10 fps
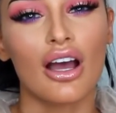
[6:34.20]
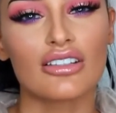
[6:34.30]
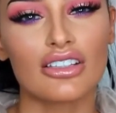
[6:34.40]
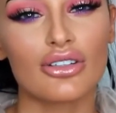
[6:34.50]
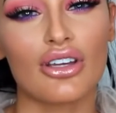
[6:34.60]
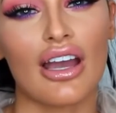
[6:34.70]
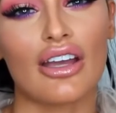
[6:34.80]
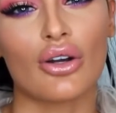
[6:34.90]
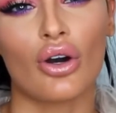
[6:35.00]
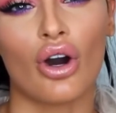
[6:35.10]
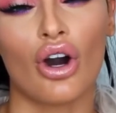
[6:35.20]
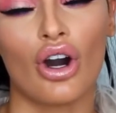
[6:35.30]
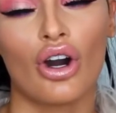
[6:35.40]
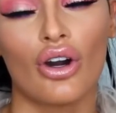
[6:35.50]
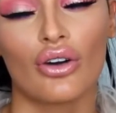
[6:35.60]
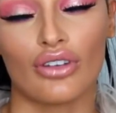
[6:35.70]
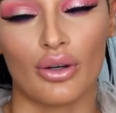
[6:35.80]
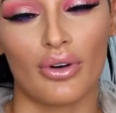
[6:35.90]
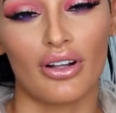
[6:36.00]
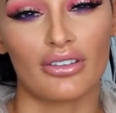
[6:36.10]
until you get your
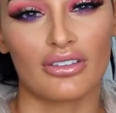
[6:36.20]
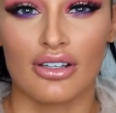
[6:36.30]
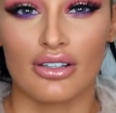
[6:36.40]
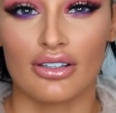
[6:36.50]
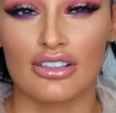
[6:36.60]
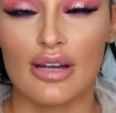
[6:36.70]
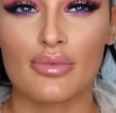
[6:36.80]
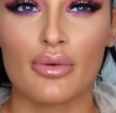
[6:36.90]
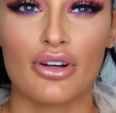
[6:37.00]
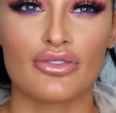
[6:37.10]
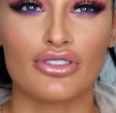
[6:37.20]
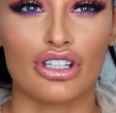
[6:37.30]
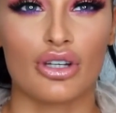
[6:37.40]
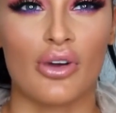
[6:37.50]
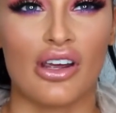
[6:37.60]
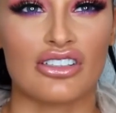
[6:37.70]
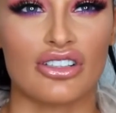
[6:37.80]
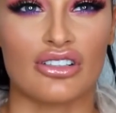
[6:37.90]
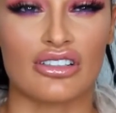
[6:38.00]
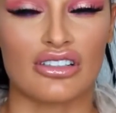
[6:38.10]
real ones. Your temporary ones for 2 weeks,
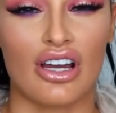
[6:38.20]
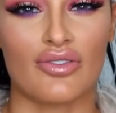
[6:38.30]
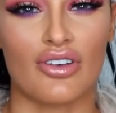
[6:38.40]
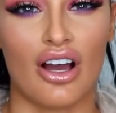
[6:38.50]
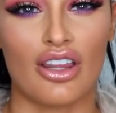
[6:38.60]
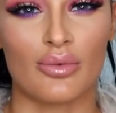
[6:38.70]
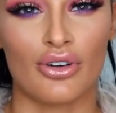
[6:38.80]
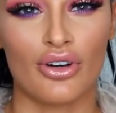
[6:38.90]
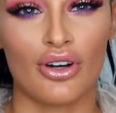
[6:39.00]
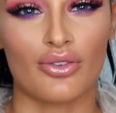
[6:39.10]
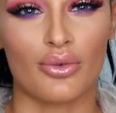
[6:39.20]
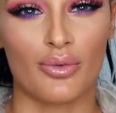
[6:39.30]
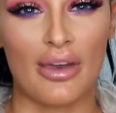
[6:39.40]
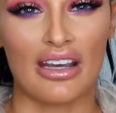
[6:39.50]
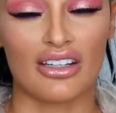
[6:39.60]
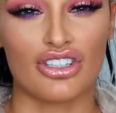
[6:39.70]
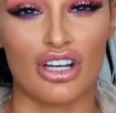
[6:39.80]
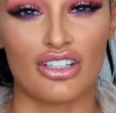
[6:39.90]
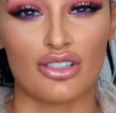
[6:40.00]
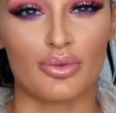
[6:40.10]
you can decide if you like them or not, if you want to make any
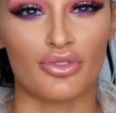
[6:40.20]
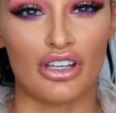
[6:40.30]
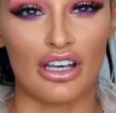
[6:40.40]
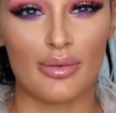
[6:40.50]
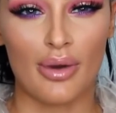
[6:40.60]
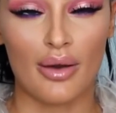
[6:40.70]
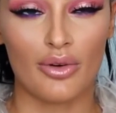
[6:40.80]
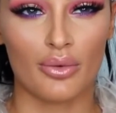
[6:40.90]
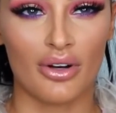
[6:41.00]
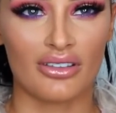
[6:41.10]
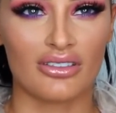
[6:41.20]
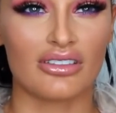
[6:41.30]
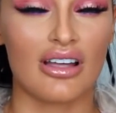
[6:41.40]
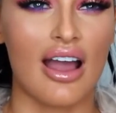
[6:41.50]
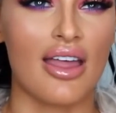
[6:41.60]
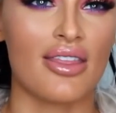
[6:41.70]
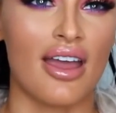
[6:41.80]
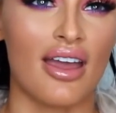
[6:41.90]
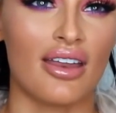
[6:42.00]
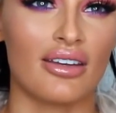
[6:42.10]
changes before you get your permanent ones, and
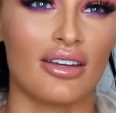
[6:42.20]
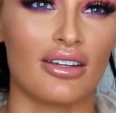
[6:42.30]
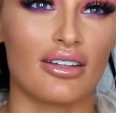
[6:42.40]
then